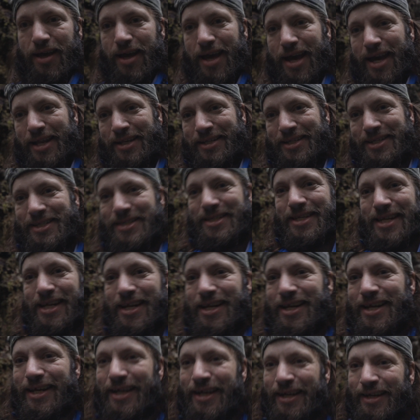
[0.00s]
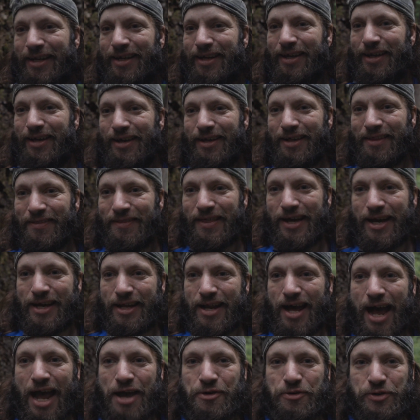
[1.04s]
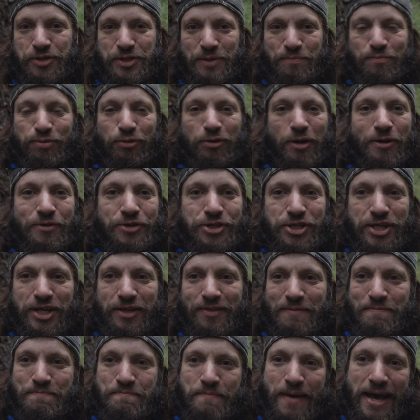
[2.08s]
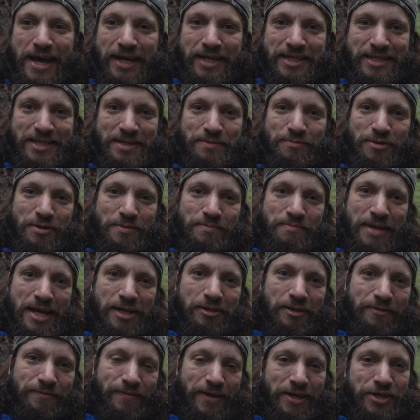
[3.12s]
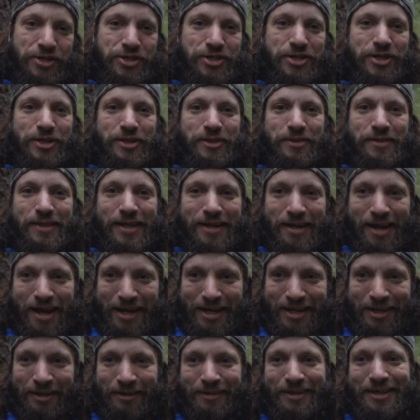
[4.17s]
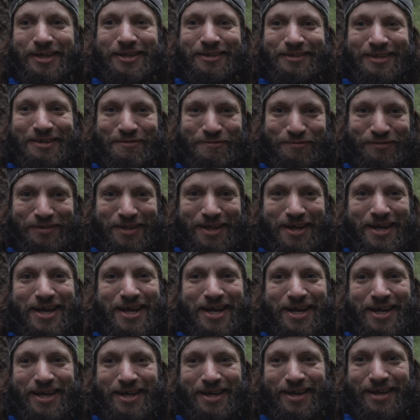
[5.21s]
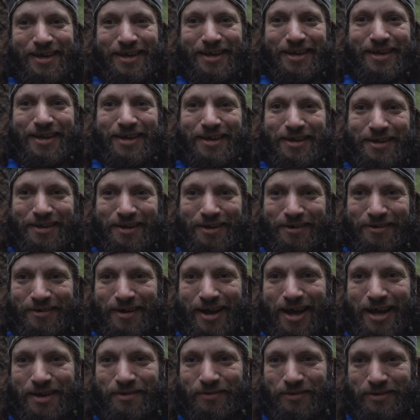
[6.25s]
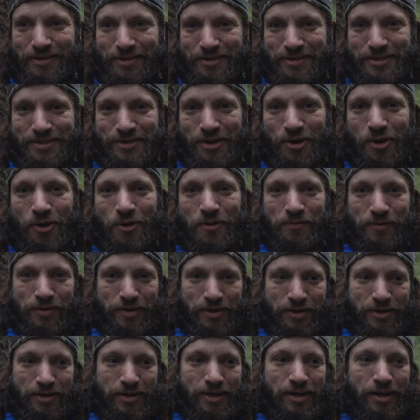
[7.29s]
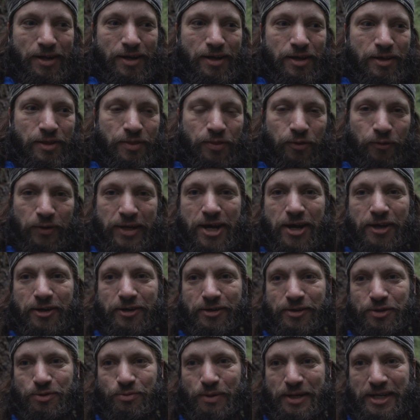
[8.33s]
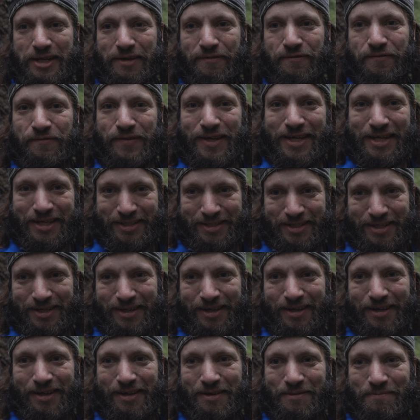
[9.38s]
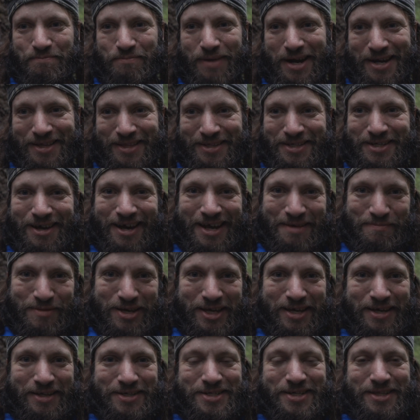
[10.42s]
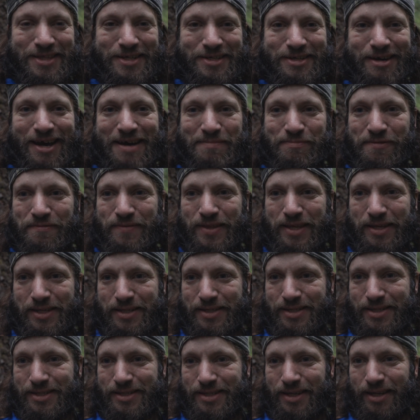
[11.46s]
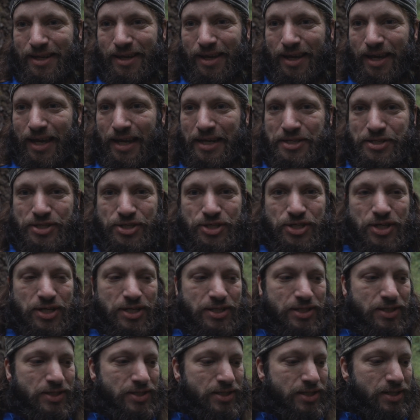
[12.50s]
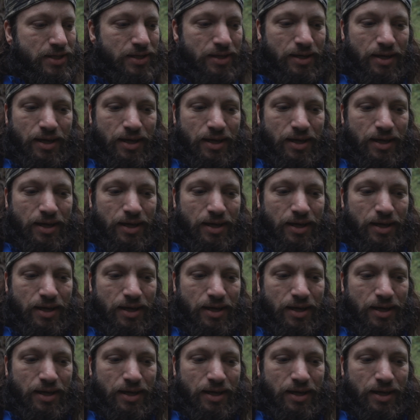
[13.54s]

and seeing that I was approaching the maximum elevation that I can legally fly. You know, I was over 320 feet by the time you get to the top of this. It's just,